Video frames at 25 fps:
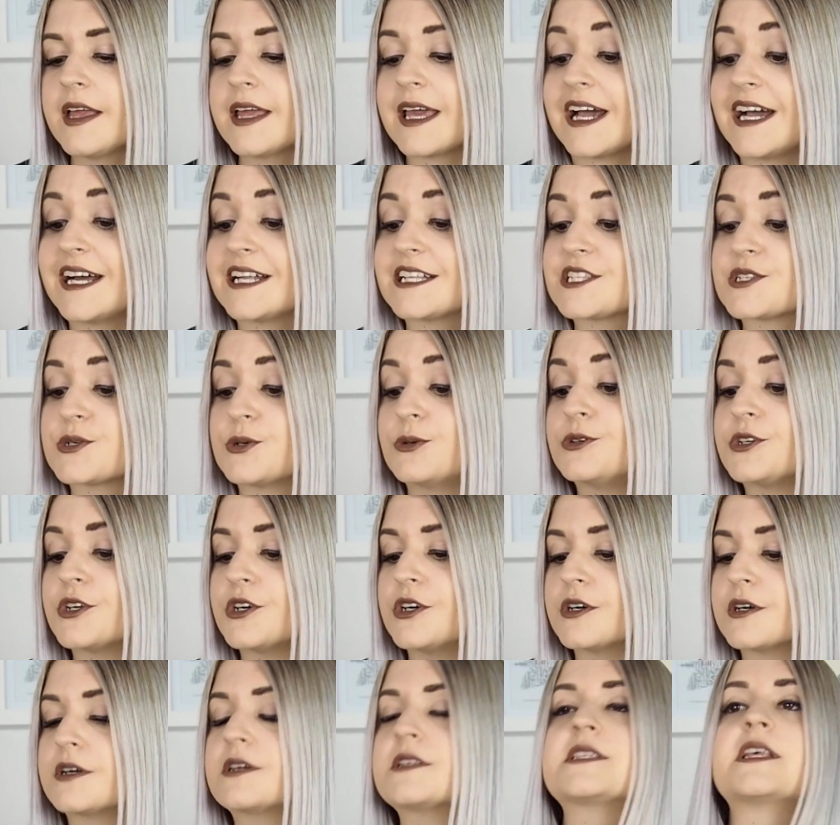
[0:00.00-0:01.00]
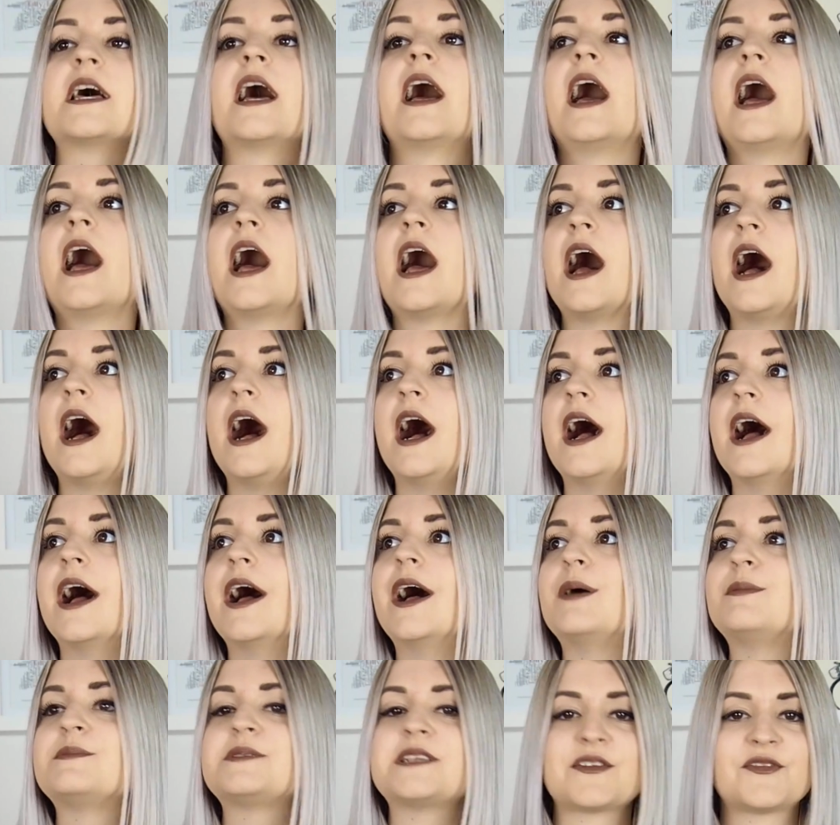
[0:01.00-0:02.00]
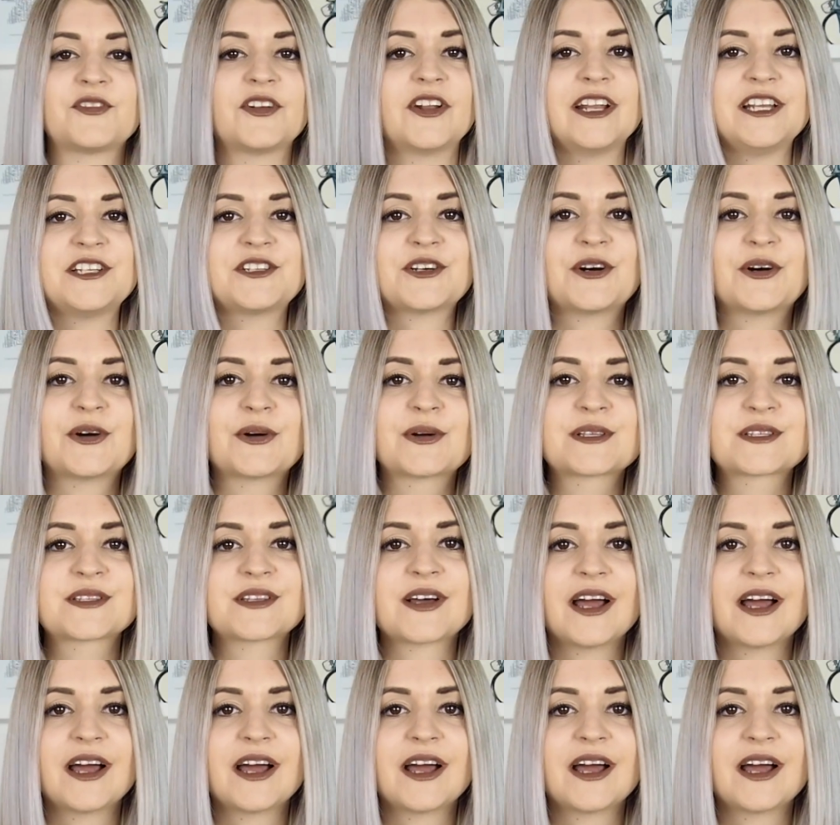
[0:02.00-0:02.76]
Cats or dogs? Definitely dogs.